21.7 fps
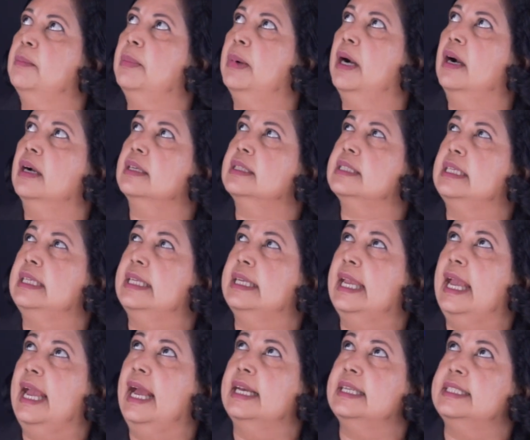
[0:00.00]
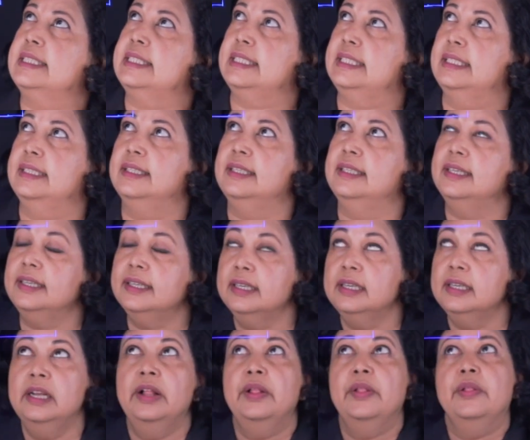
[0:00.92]
acid,
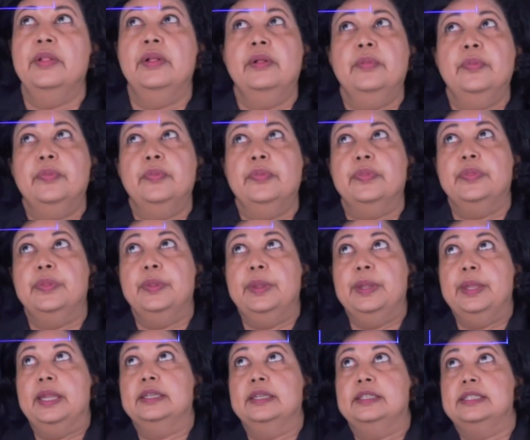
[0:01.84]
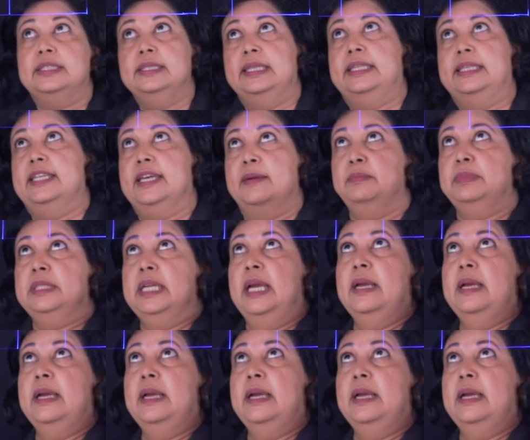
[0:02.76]
sometimes they may not